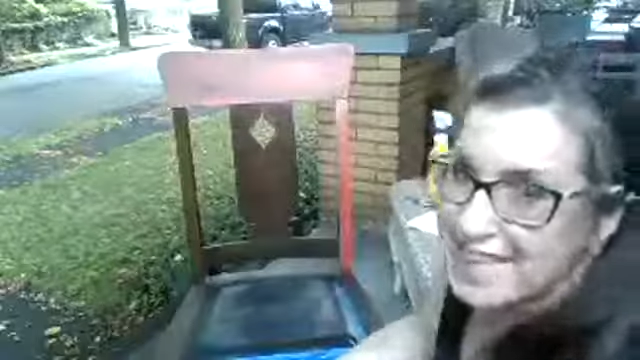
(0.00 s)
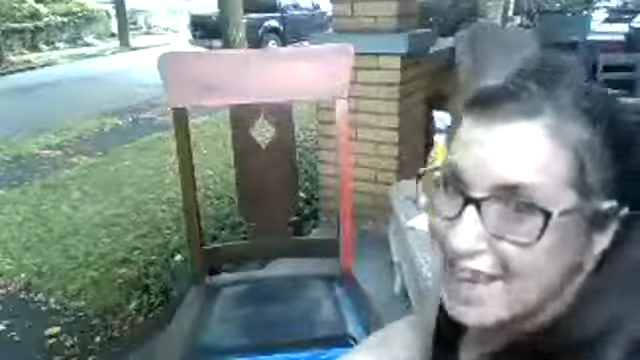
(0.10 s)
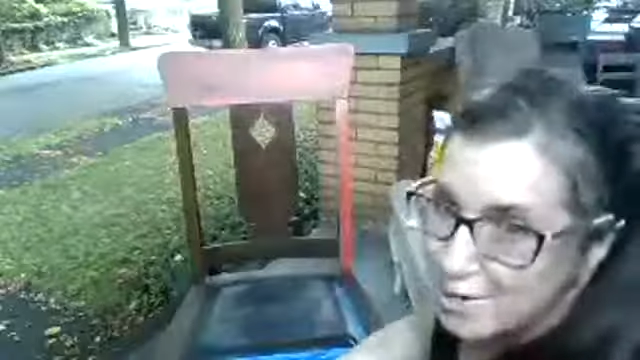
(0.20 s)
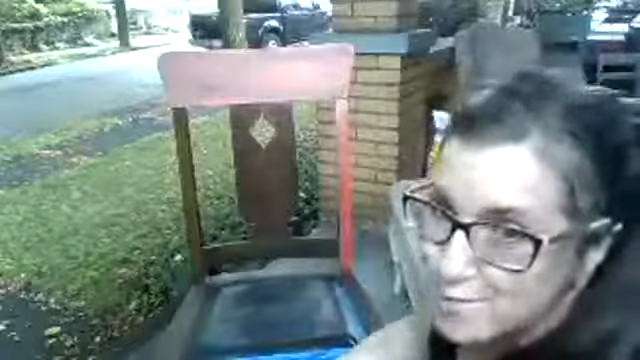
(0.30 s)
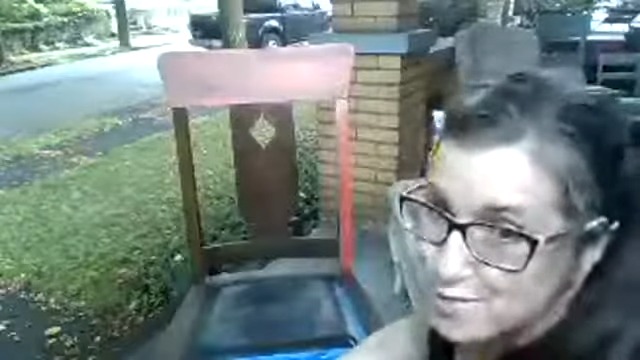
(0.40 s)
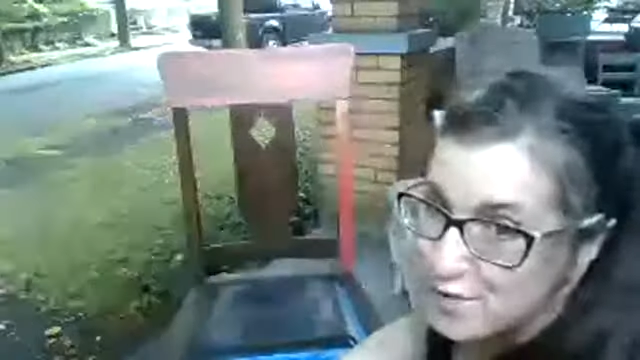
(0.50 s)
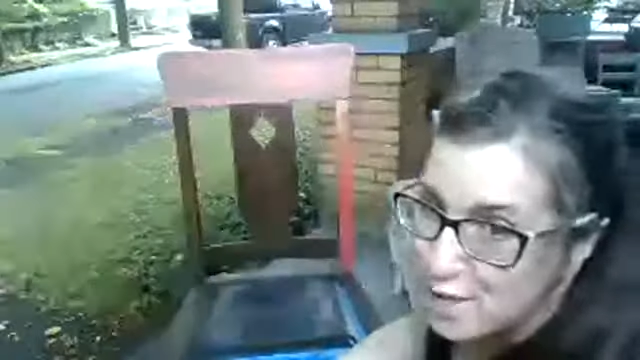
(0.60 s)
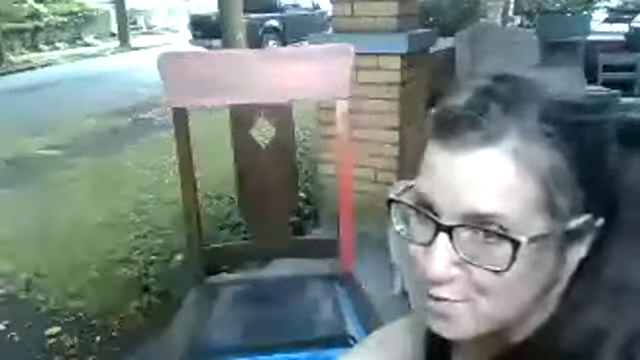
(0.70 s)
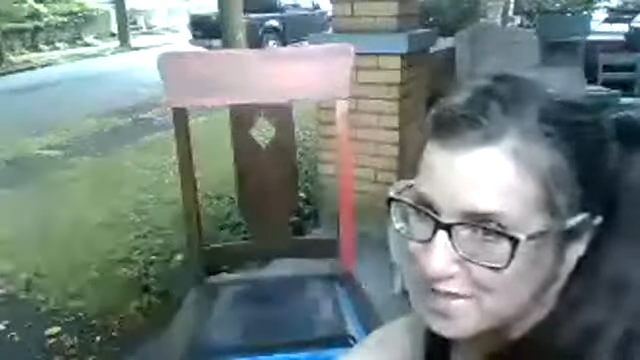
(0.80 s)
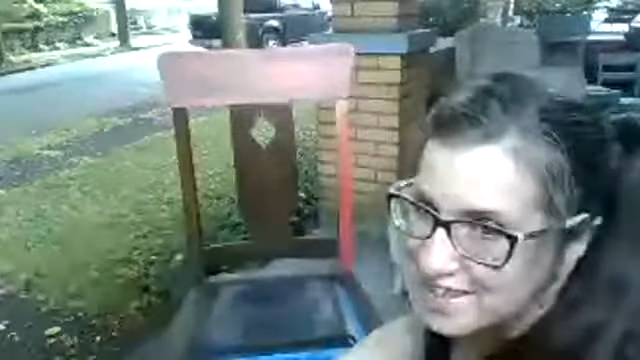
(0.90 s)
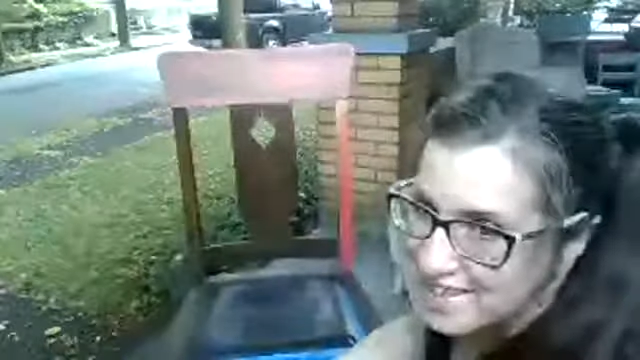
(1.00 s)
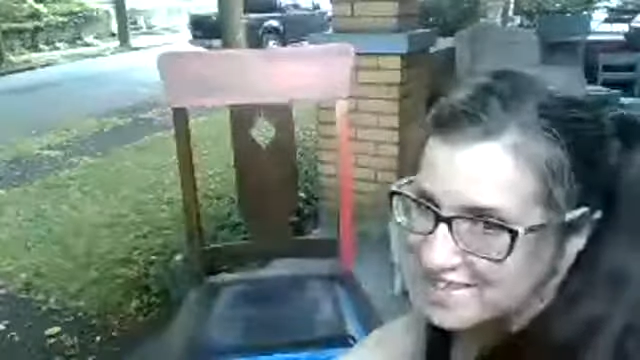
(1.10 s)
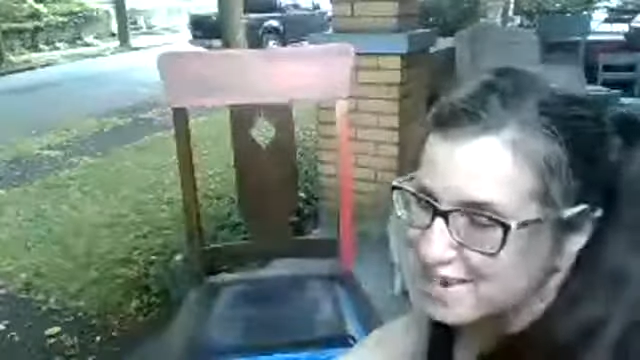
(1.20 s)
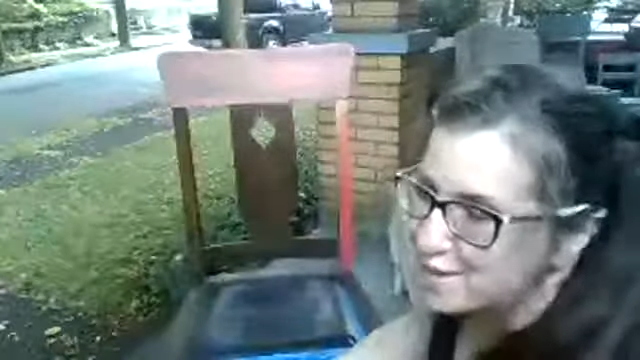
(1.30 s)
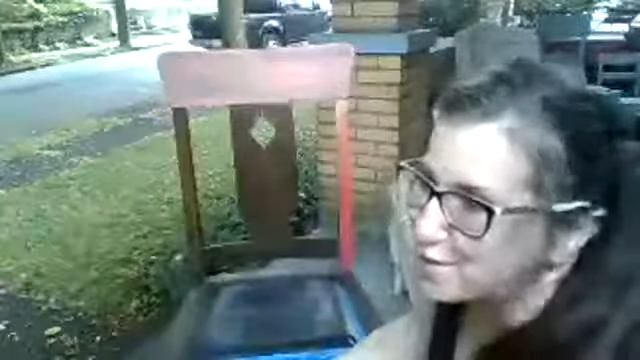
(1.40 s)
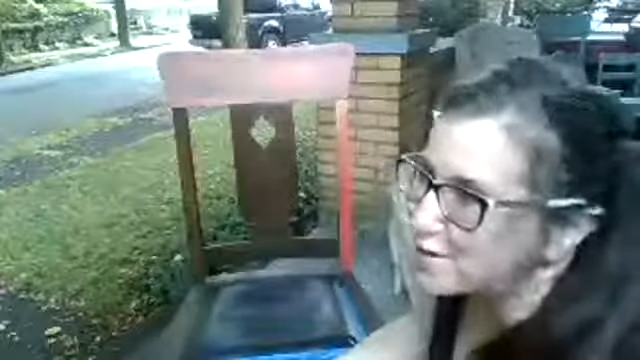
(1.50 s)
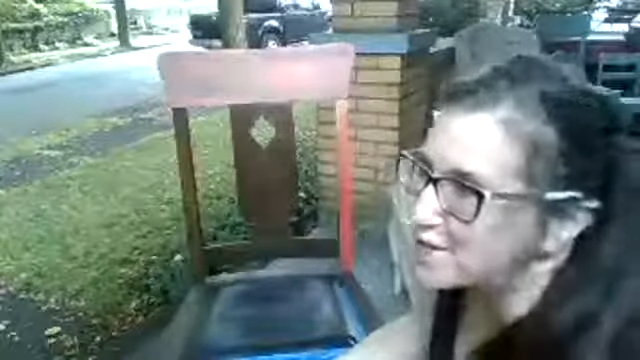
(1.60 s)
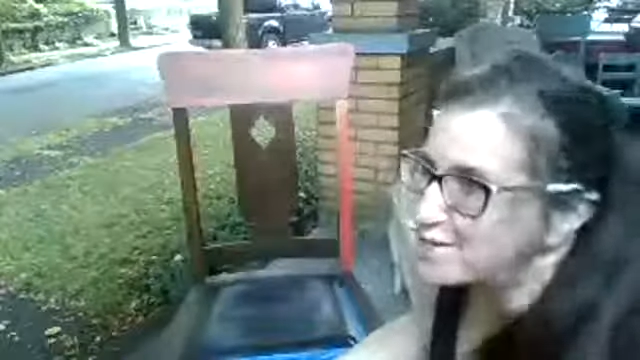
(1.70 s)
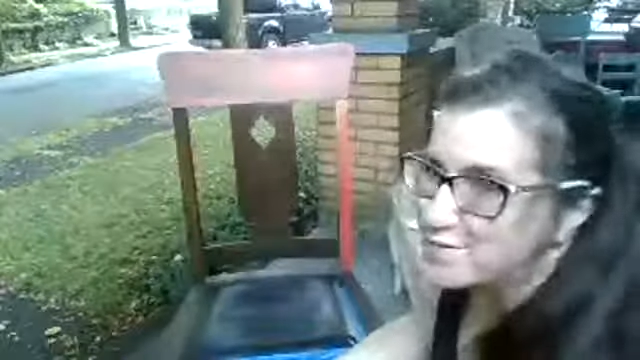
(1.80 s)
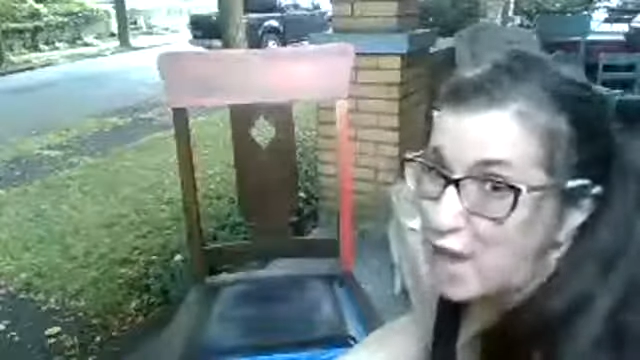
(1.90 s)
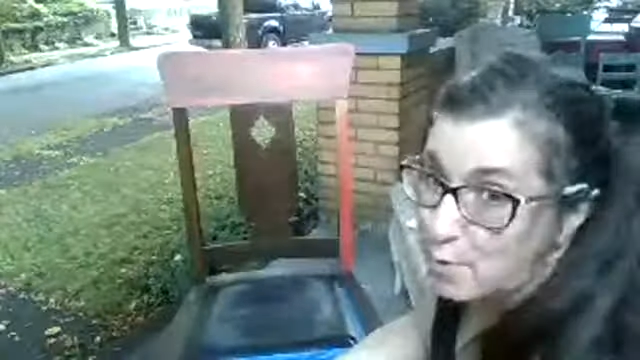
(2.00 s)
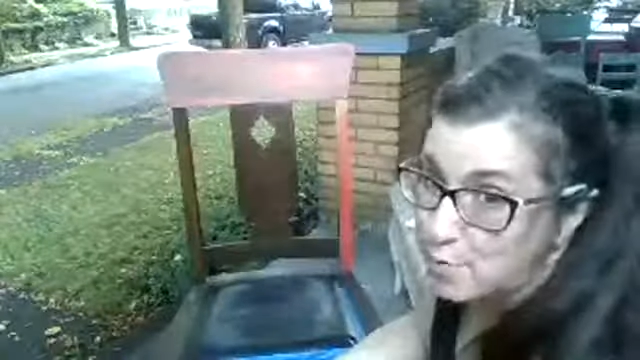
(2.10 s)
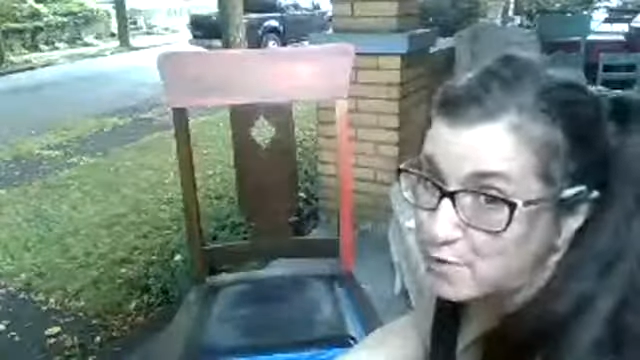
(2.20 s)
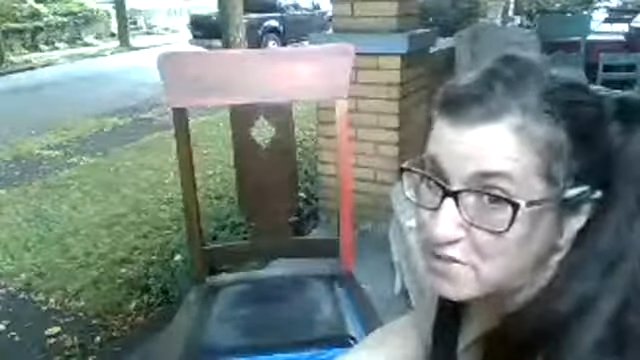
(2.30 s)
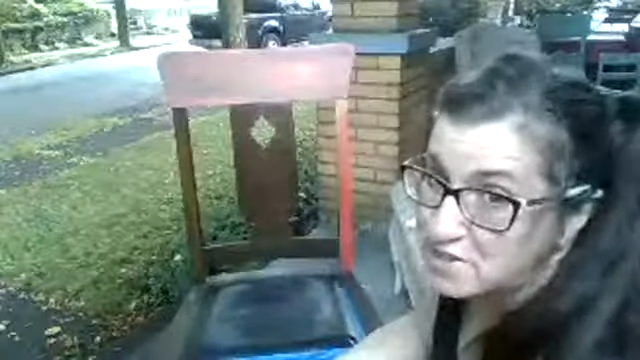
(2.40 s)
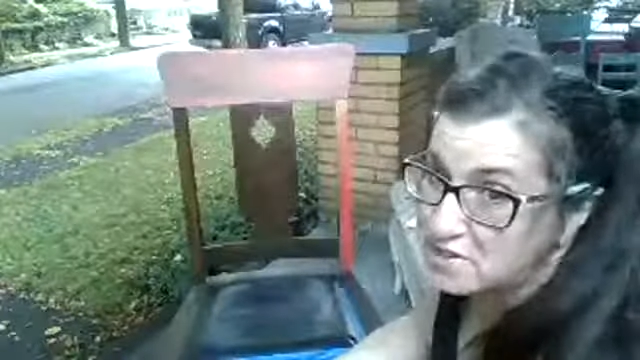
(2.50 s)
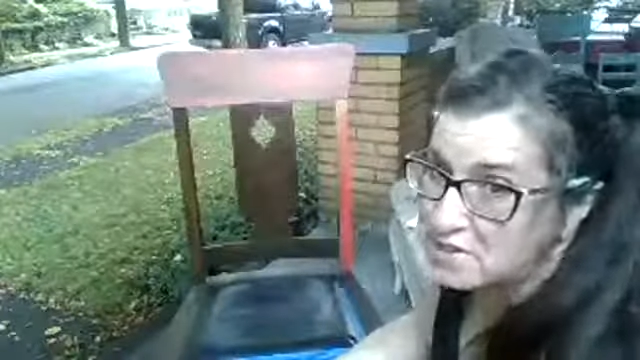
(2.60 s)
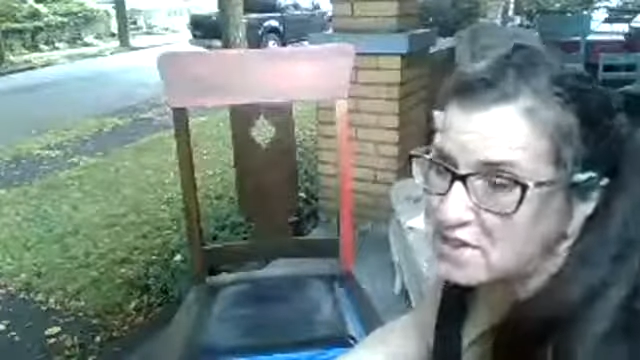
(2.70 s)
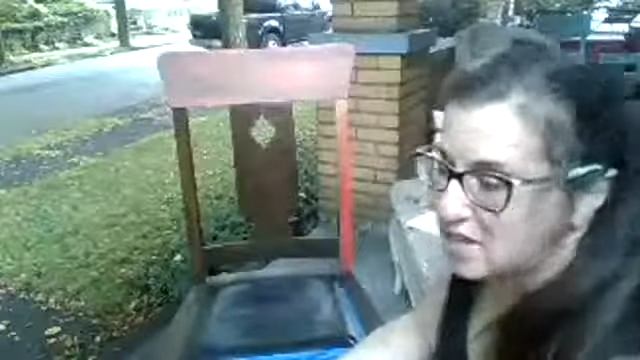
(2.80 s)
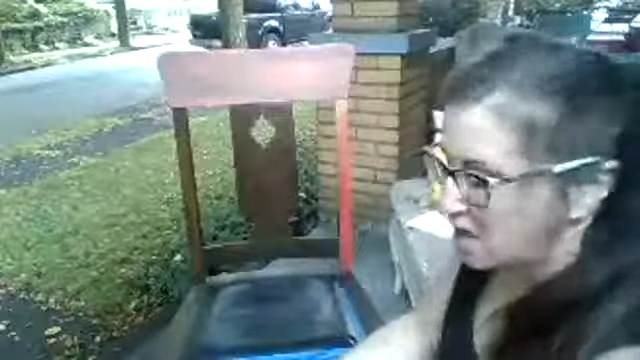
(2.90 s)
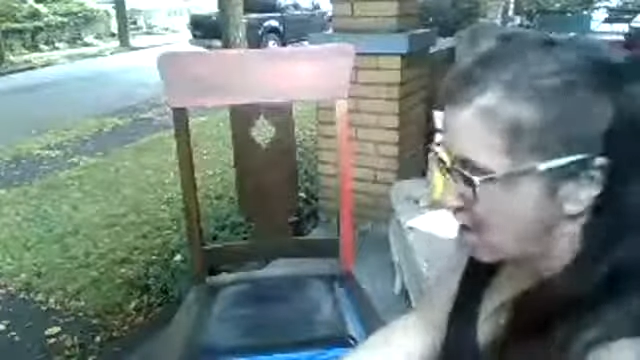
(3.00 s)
Adams family, Terry, happy birthday, Terry,